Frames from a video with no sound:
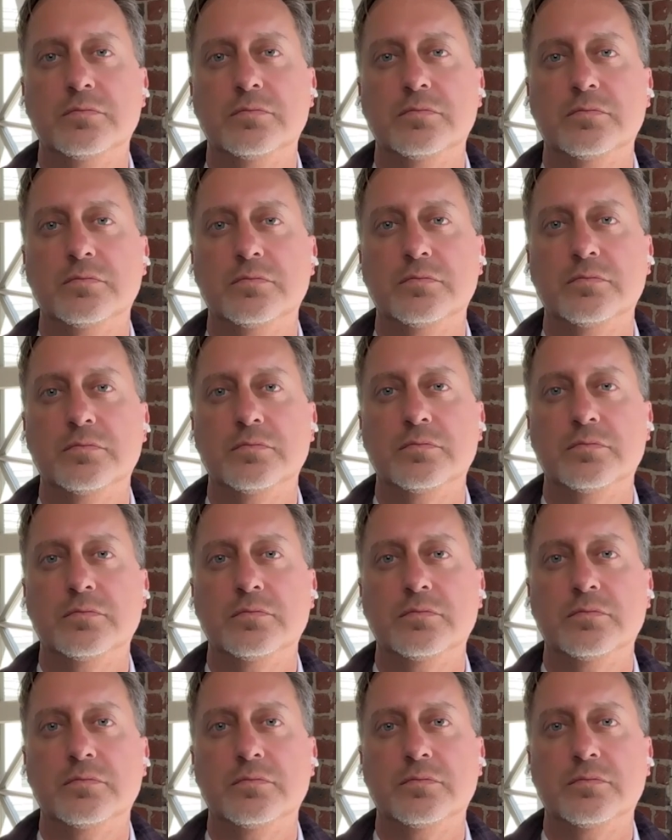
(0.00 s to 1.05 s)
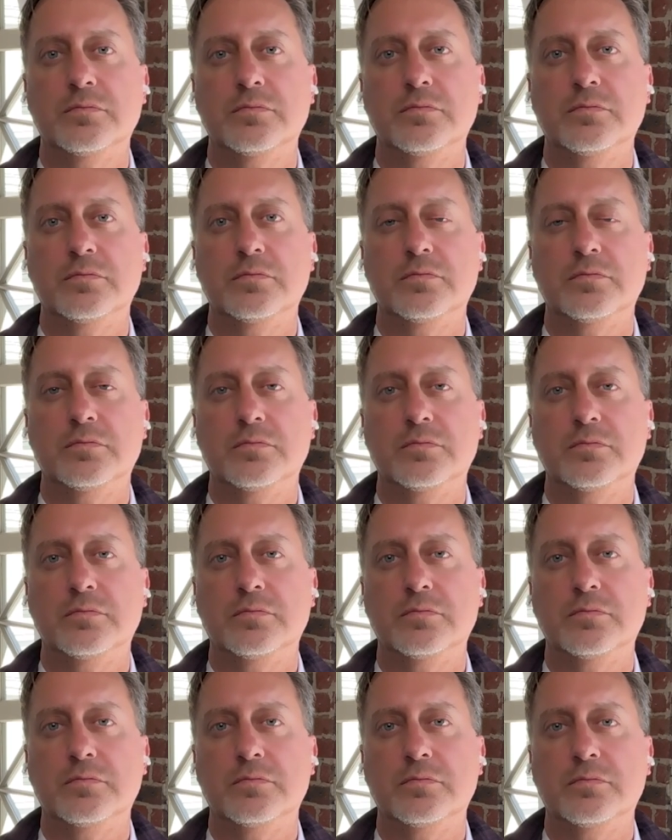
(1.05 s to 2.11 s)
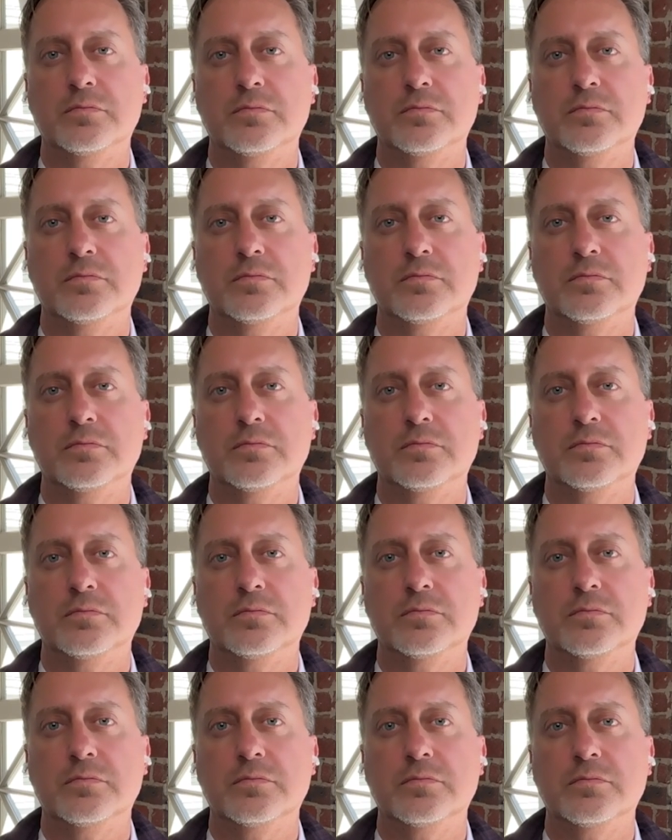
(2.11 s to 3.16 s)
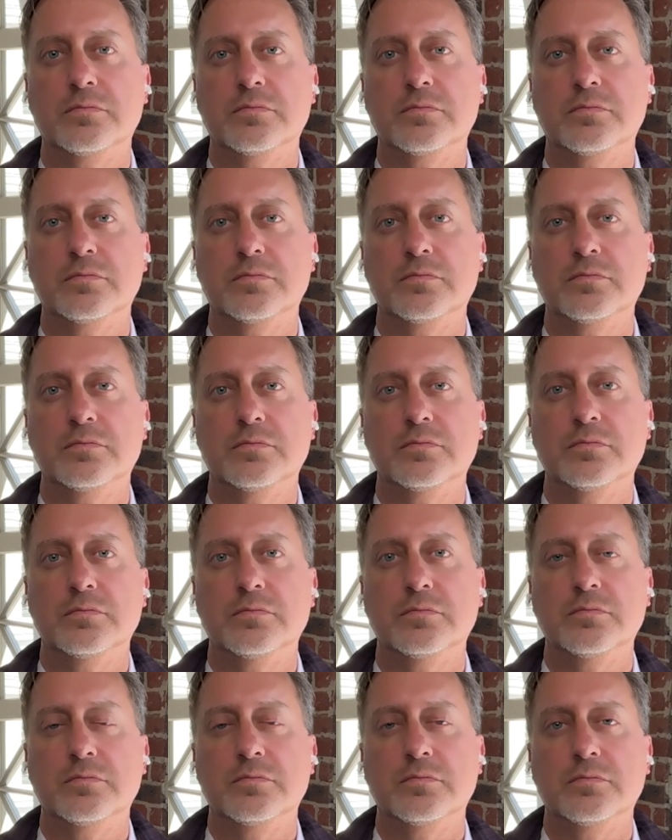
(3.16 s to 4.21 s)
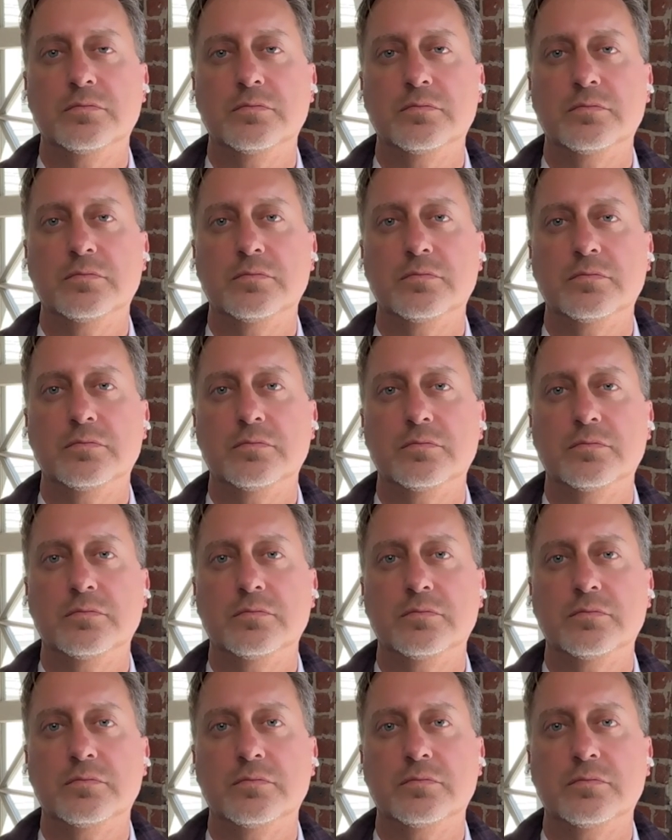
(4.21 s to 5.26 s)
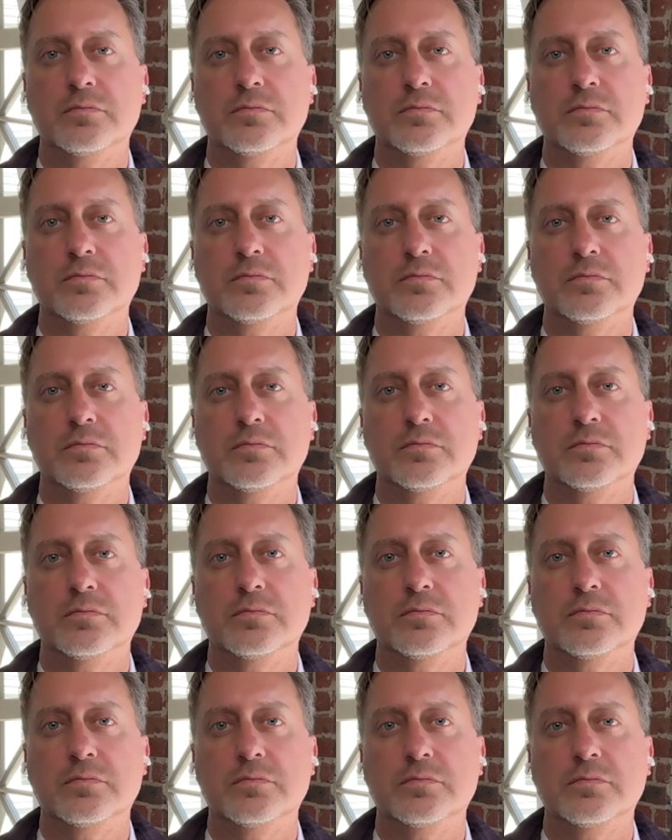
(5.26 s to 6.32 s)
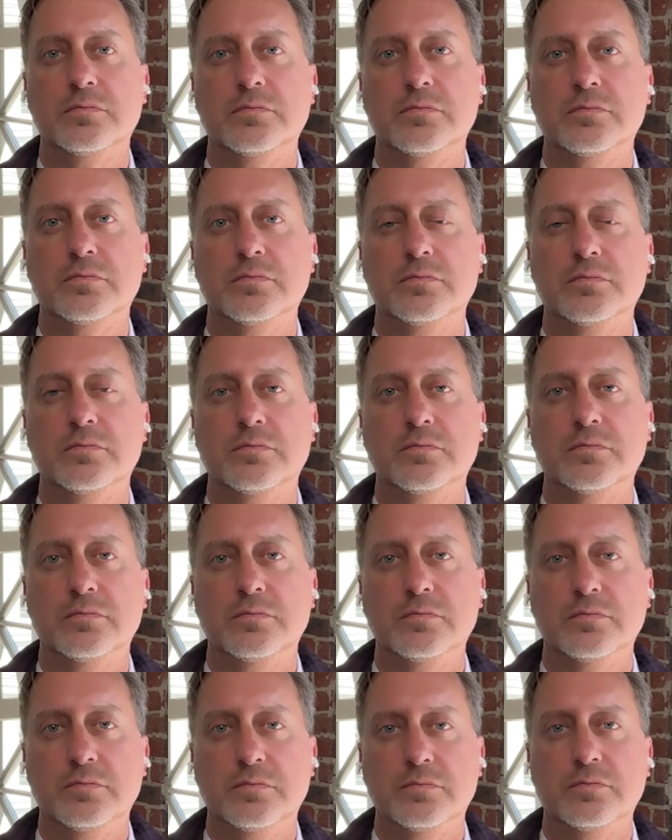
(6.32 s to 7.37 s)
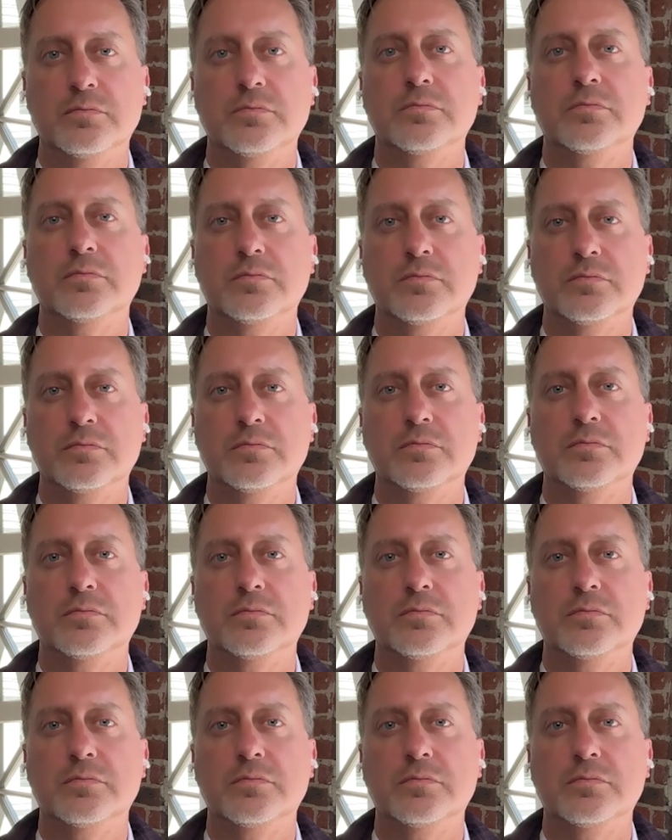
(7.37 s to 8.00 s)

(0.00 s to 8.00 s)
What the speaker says: (silent)